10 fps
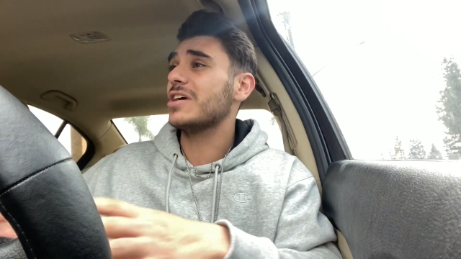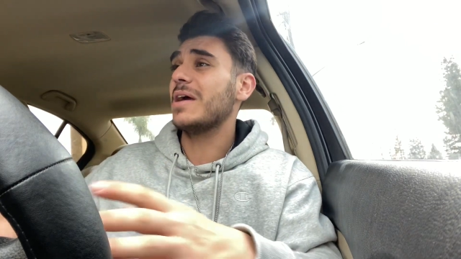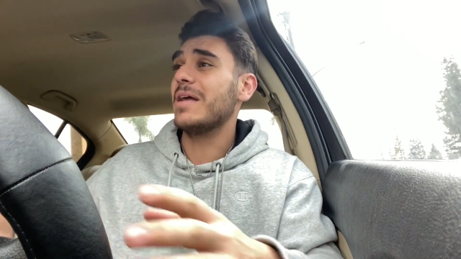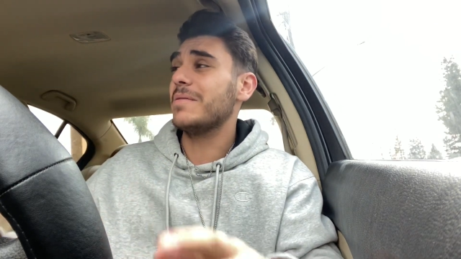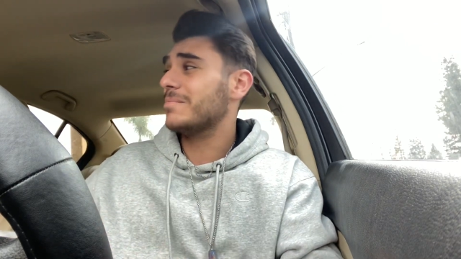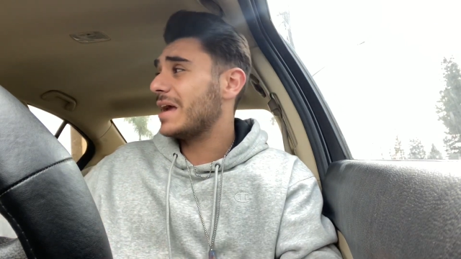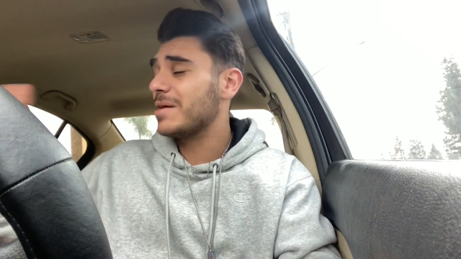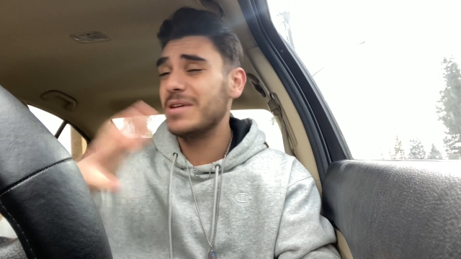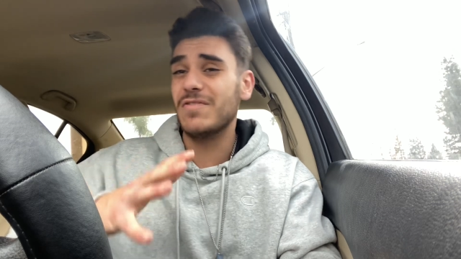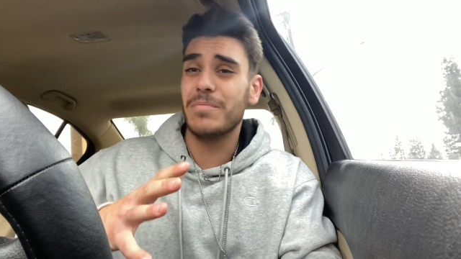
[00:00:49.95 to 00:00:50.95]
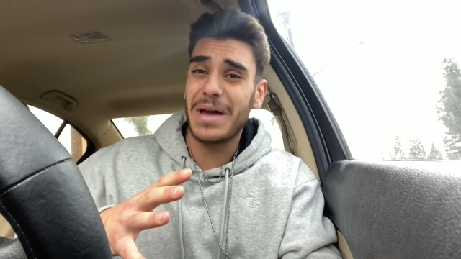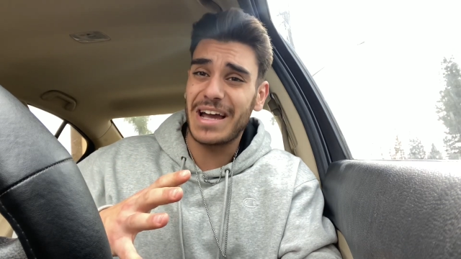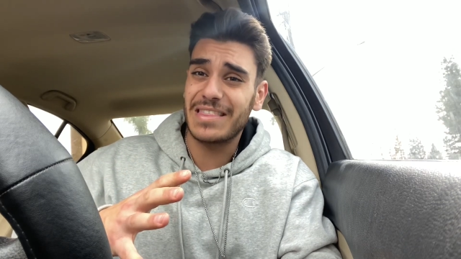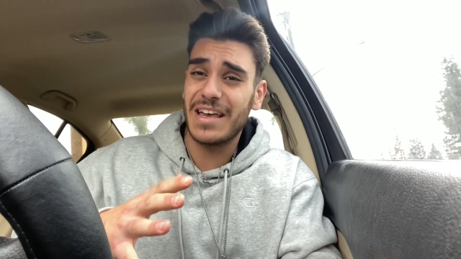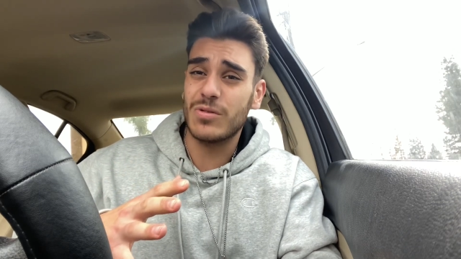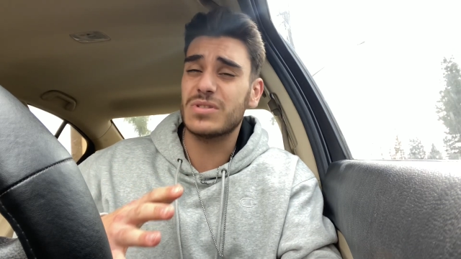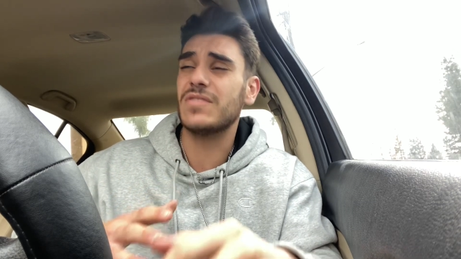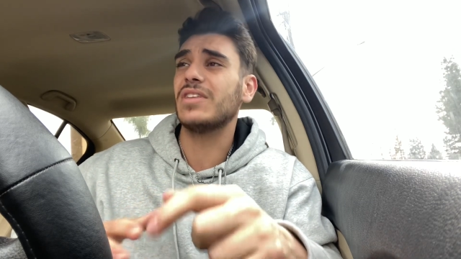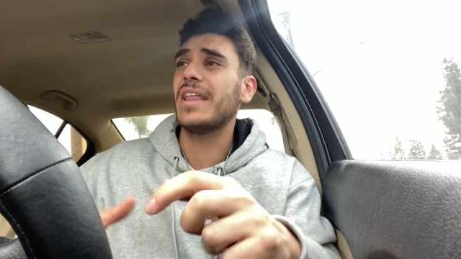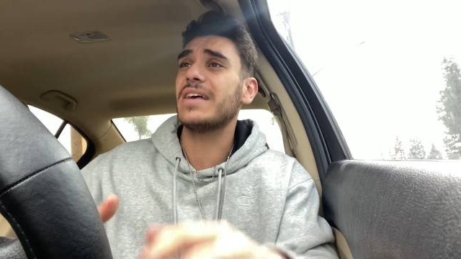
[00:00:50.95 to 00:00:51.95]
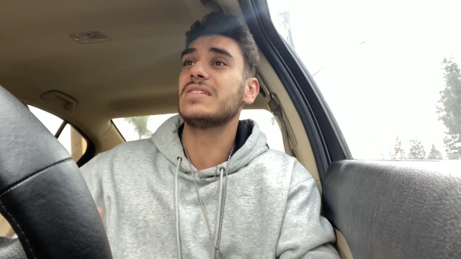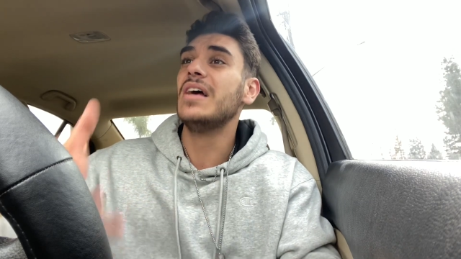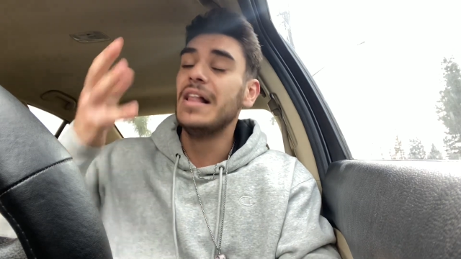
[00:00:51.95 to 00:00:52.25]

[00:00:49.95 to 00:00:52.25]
And maybe even back then it was even less.